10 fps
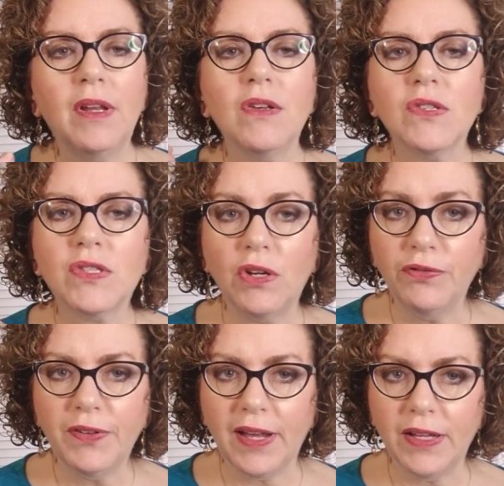
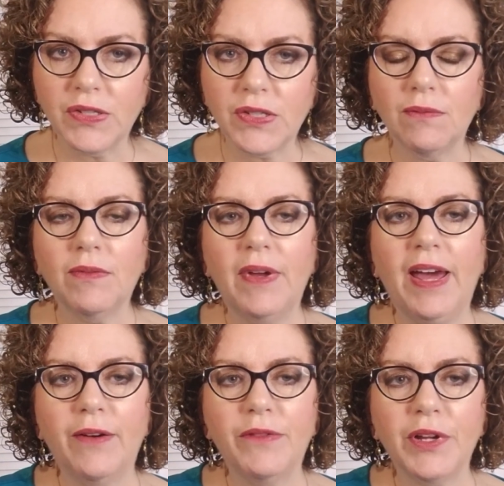Sulfates
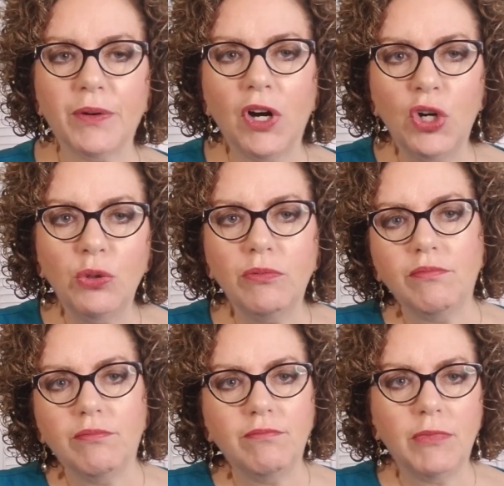have their own
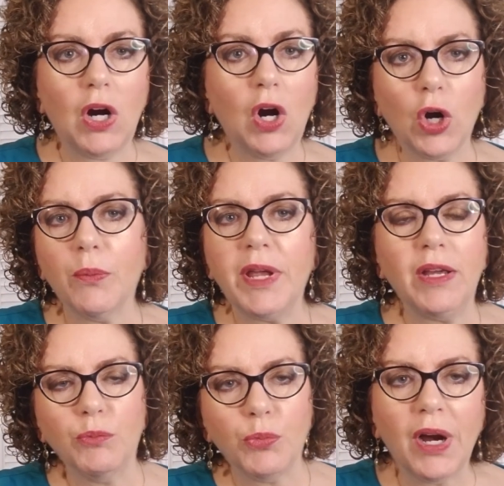
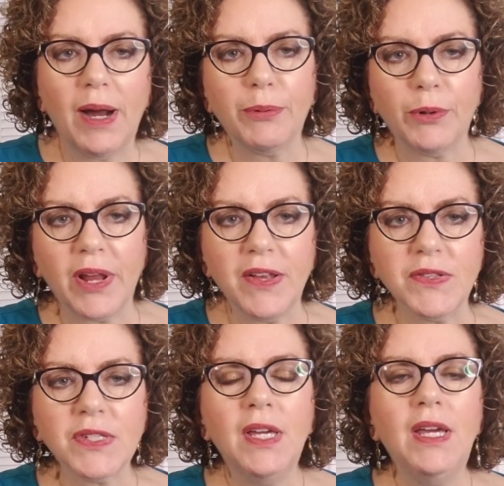harming
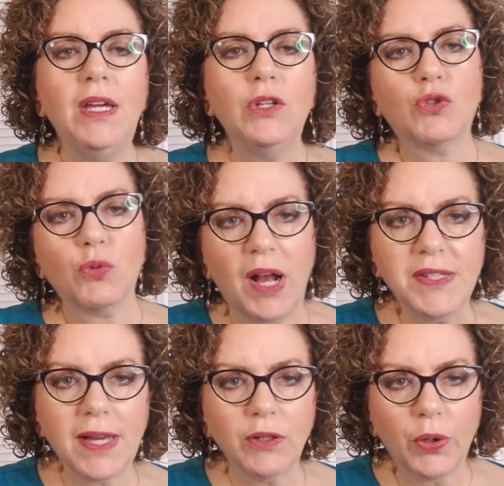properties. Dries
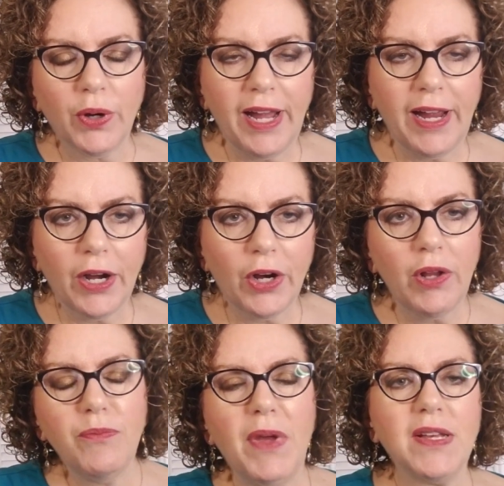out your hair,
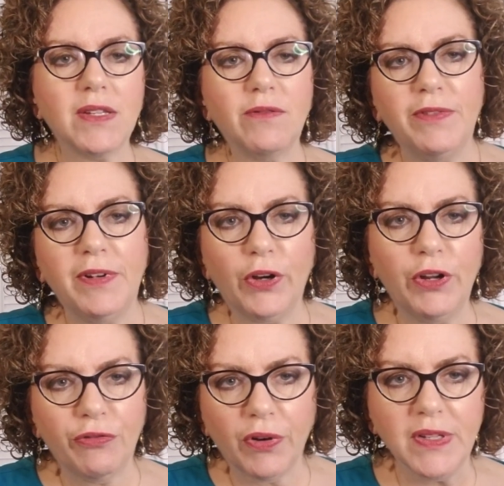makes it very
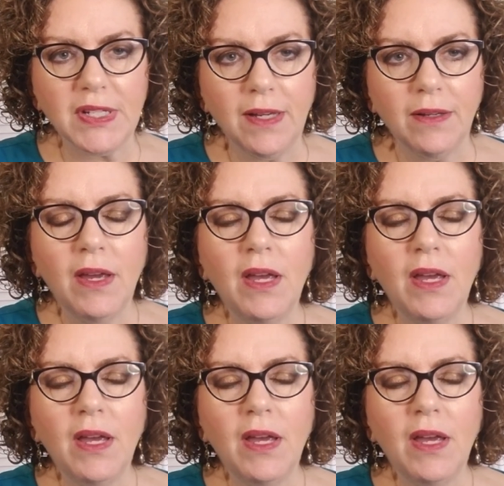frizzy.